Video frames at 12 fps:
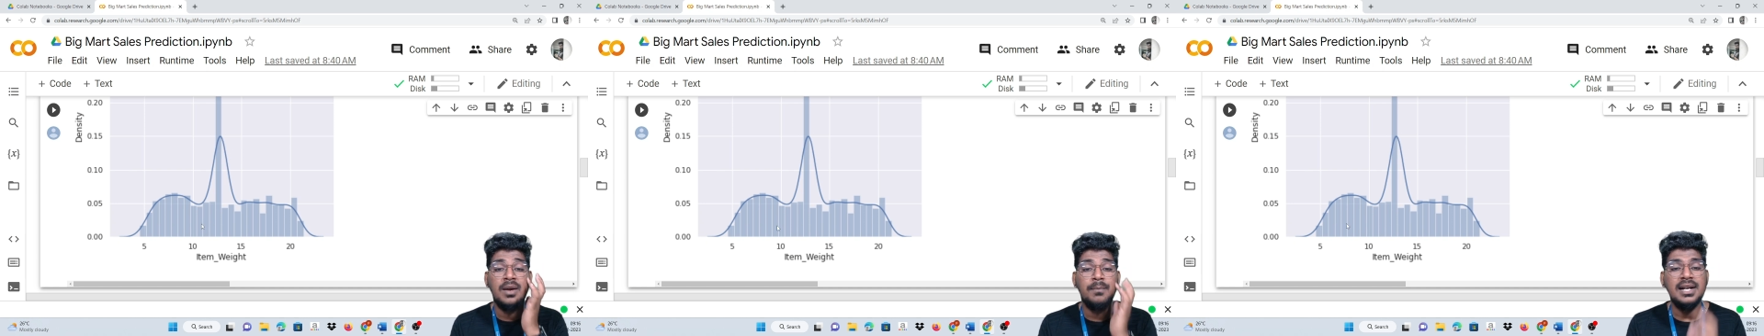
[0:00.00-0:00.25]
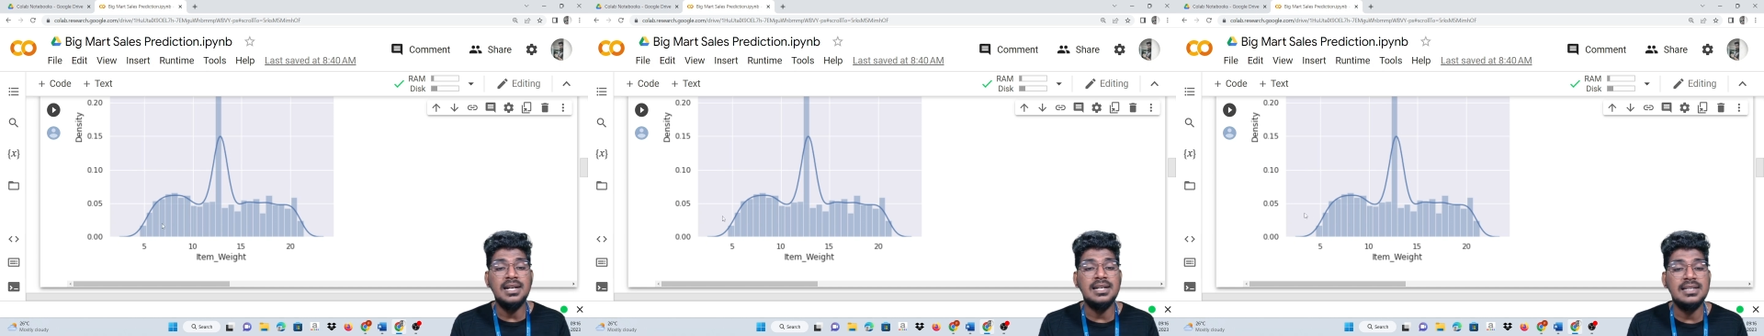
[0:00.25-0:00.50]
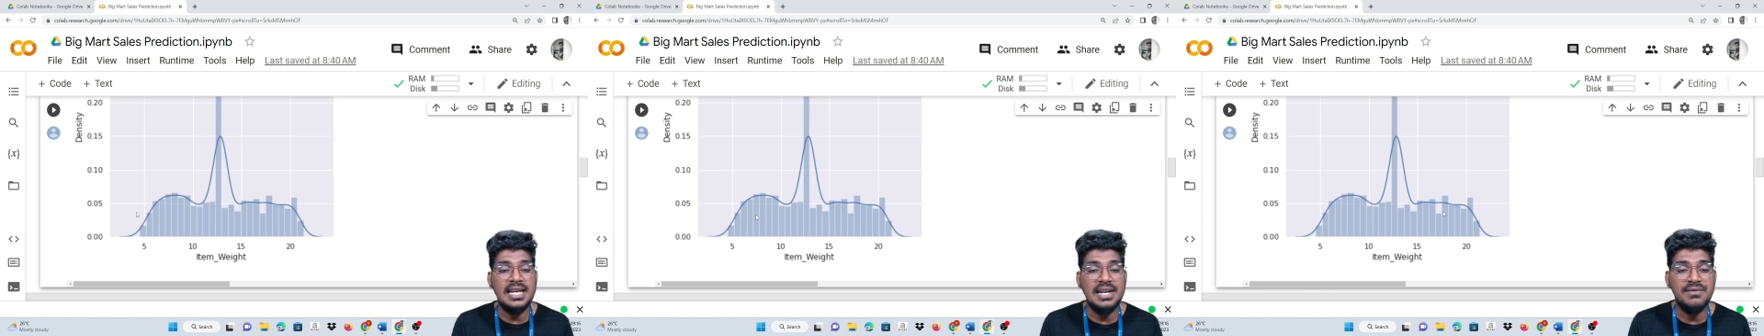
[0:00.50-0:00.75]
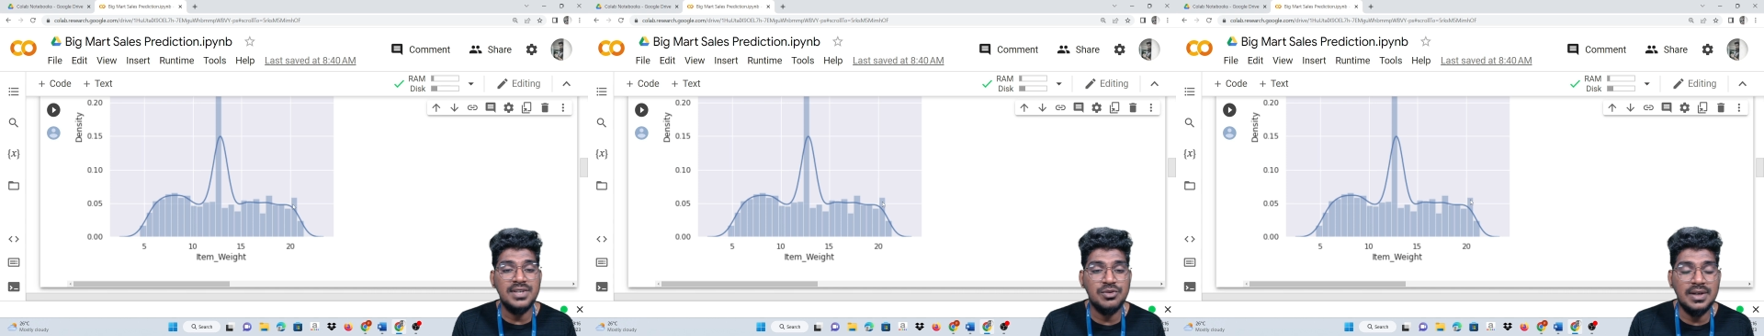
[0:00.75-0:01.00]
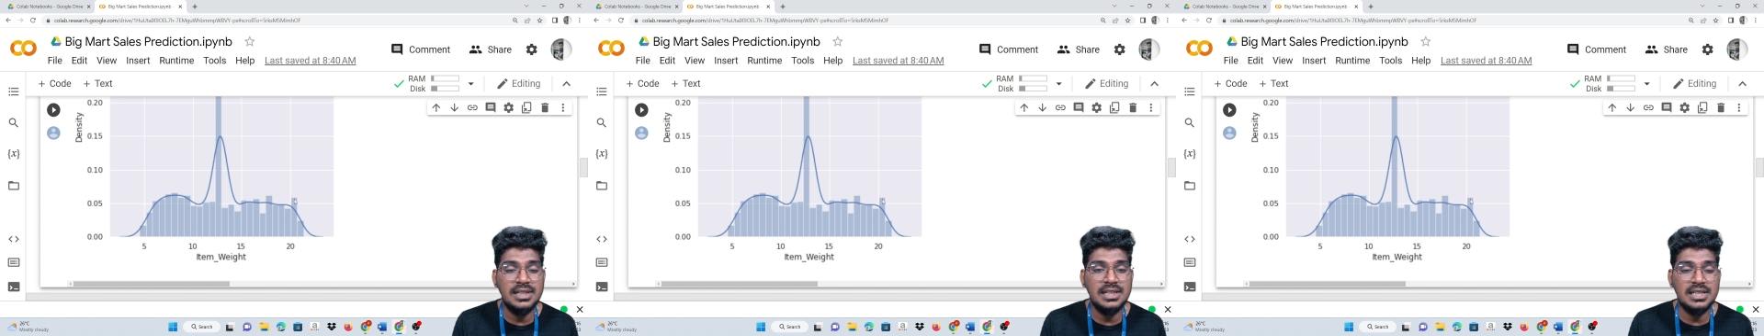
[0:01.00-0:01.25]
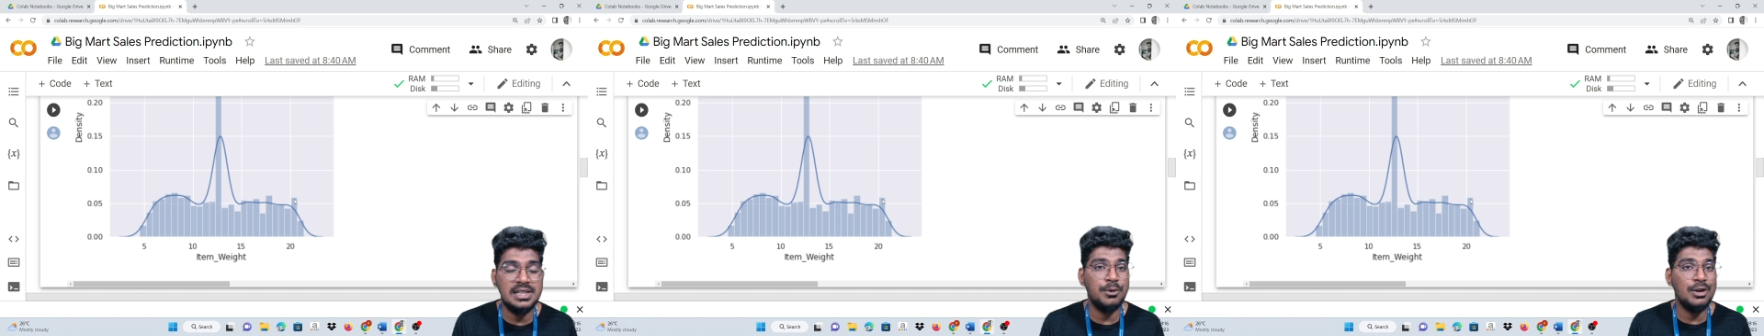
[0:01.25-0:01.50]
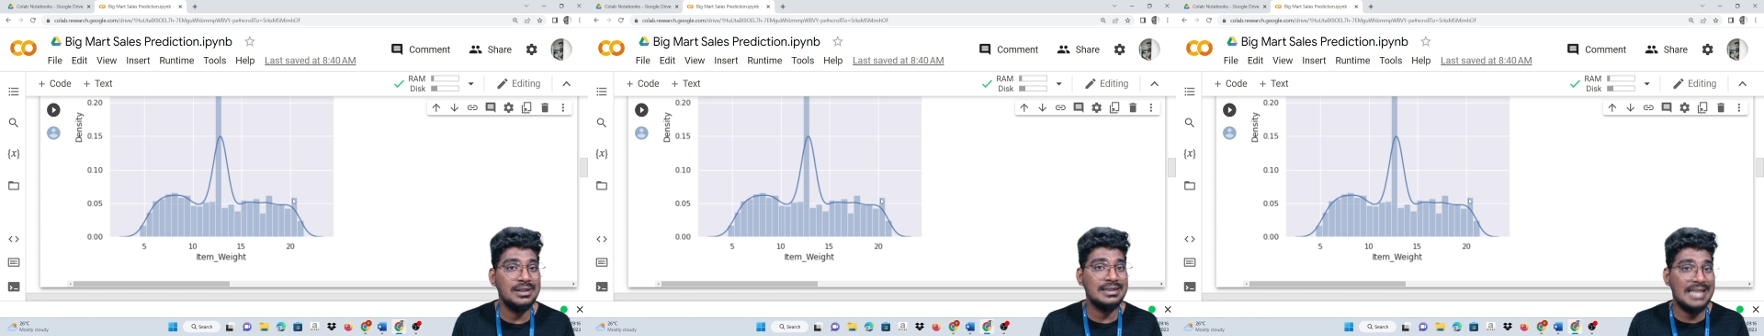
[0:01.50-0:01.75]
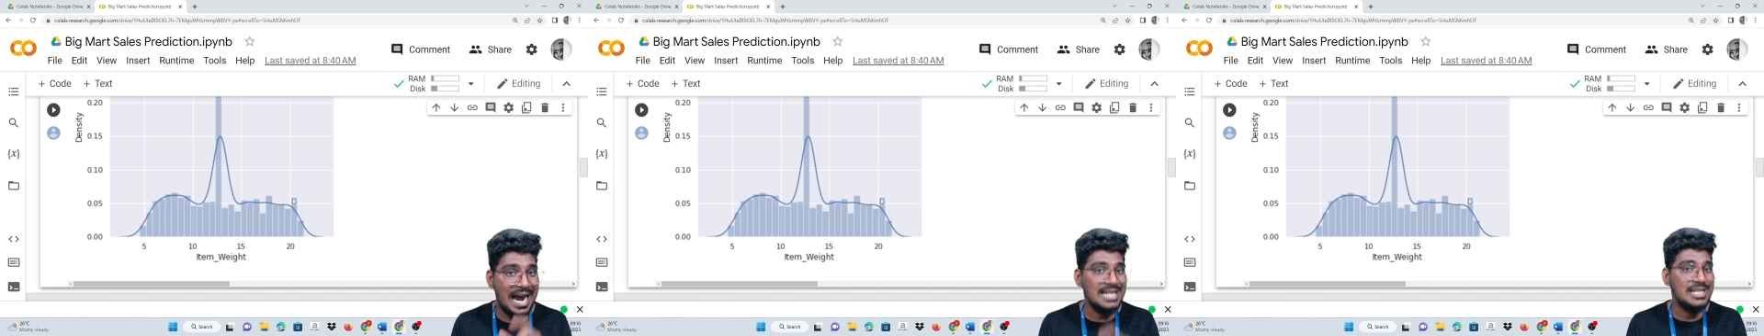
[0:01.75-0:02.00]
but it is eventually
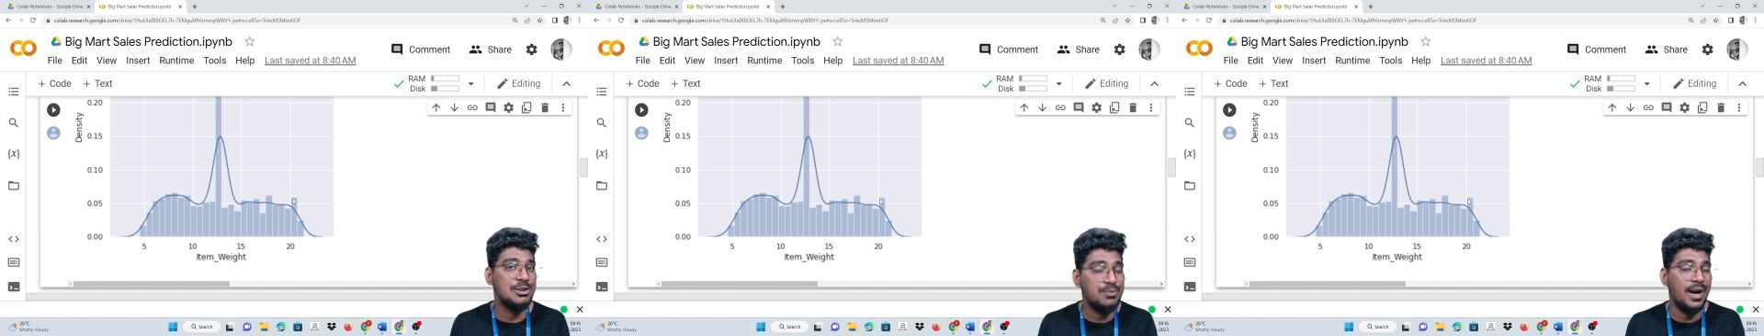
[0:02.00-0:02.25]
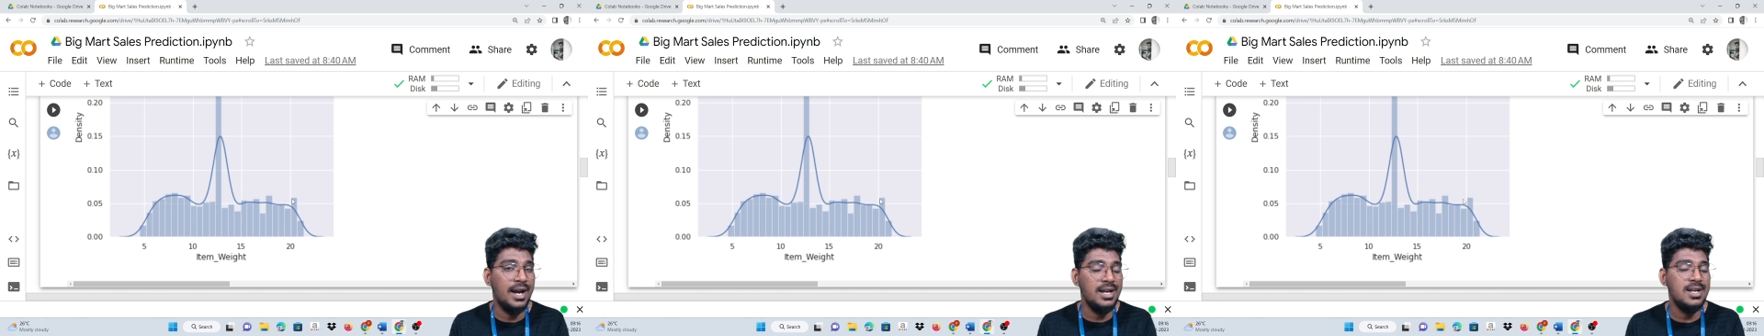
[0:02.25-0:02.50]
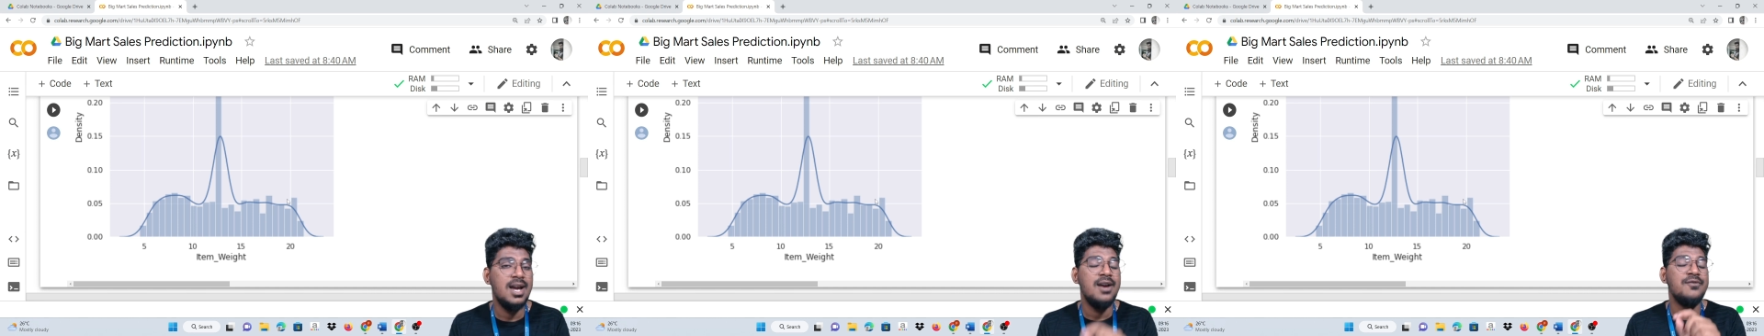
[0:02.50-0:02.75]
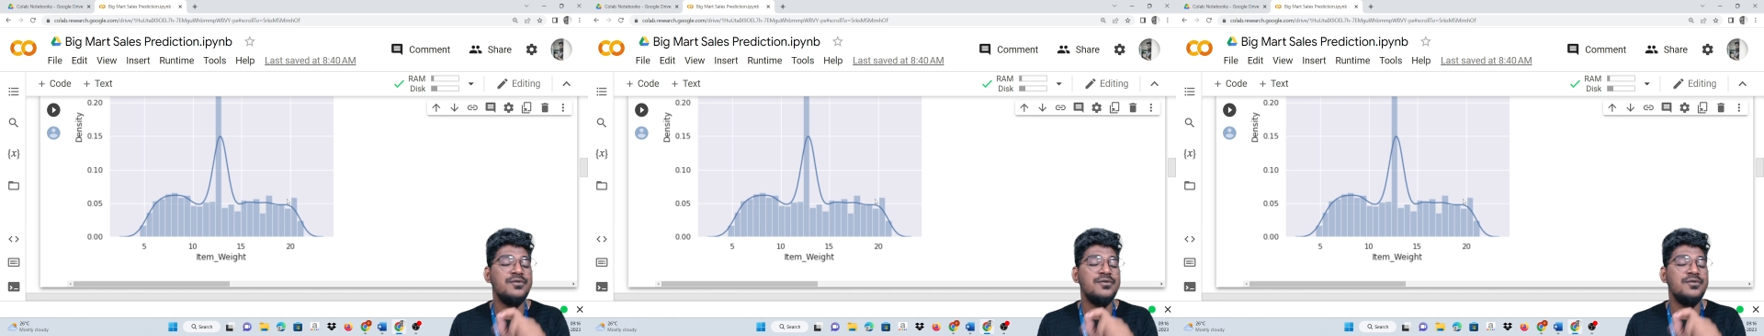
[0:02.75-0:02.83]
distributed. That's why